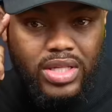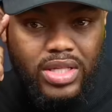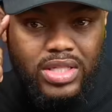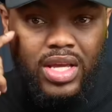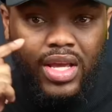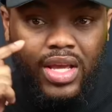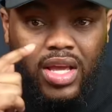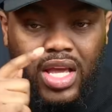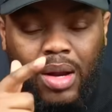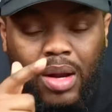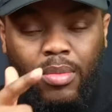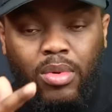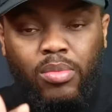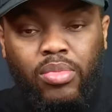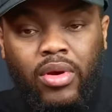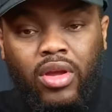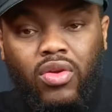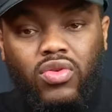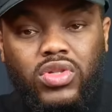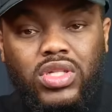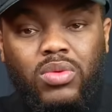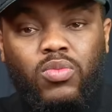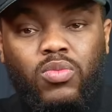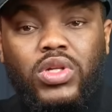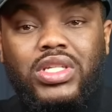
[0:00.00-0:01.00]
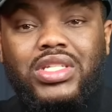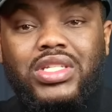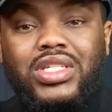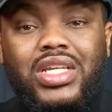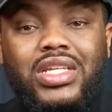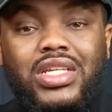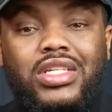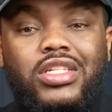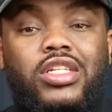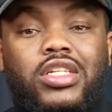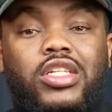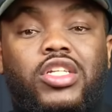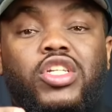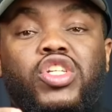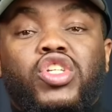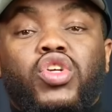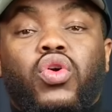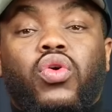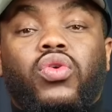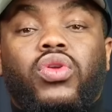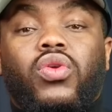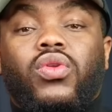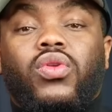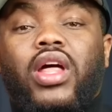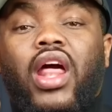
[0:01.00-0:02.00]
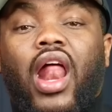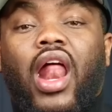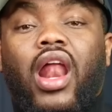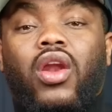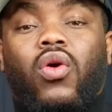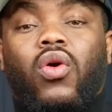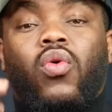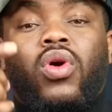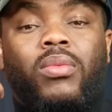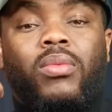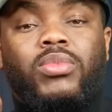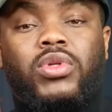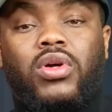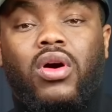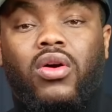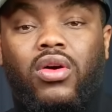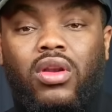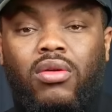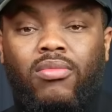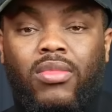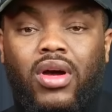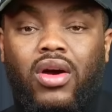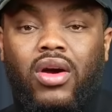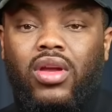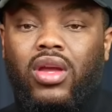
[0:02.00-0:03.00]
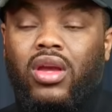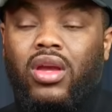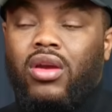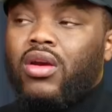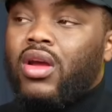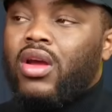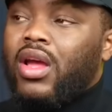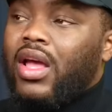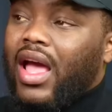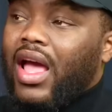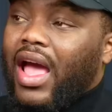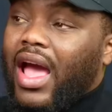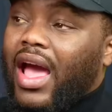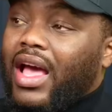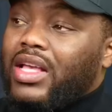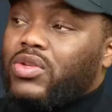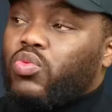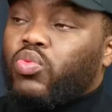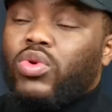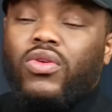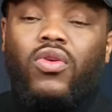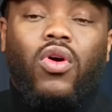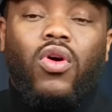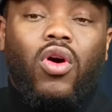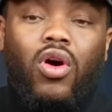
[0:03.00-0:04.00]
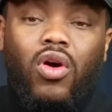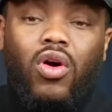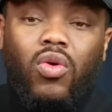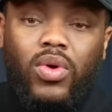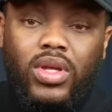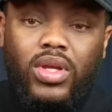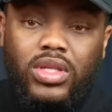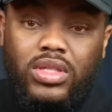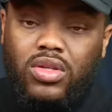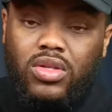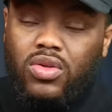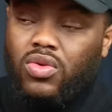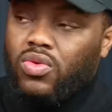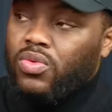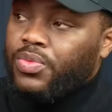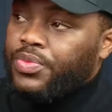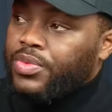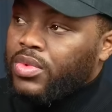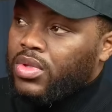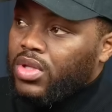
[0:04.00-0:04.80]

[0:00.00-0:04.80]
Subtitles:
And I'm gonna bring you some receipts to show you that I know what I'm talking about here. As we always do.